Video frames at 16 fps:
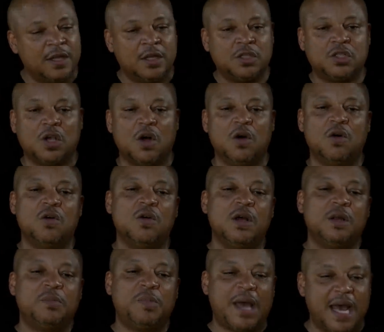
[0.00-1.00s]
So
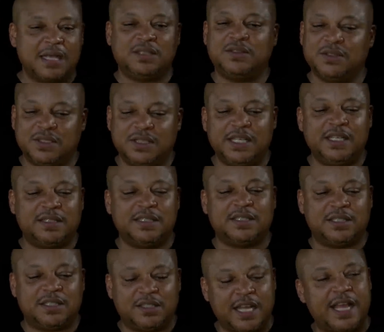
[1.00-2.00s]
pastors need to
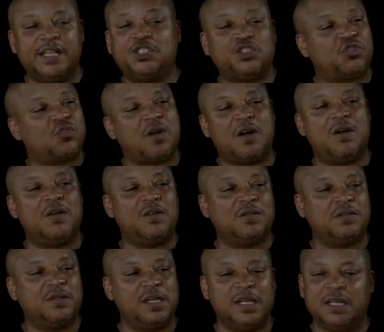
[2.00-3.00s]
stay
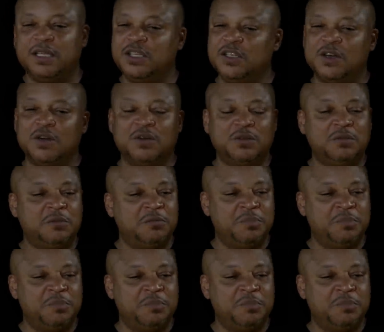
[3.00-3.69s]
strong you know,